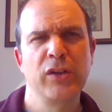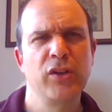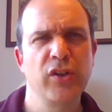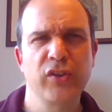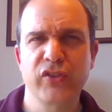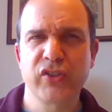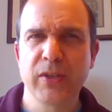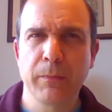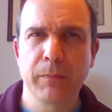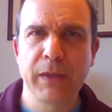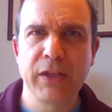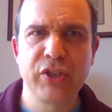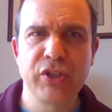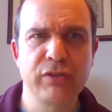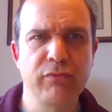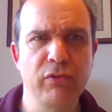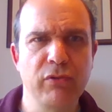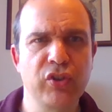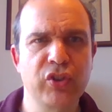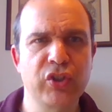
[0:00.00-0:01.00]
Not simply
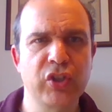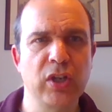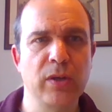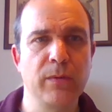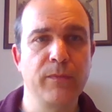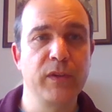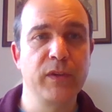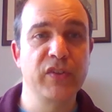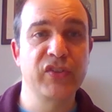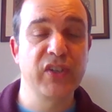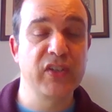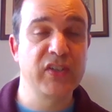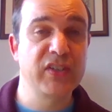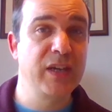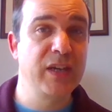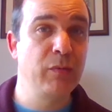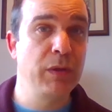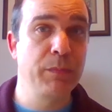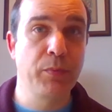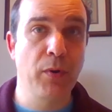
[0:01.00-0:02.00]
Jerusalem, the
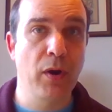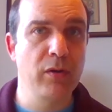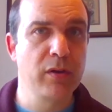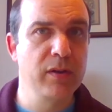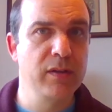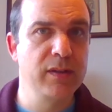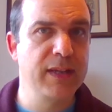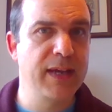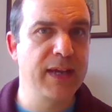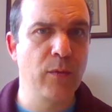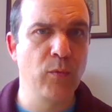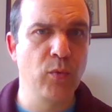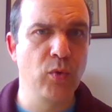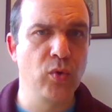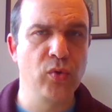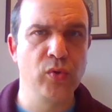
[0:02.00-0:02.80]
city with broken down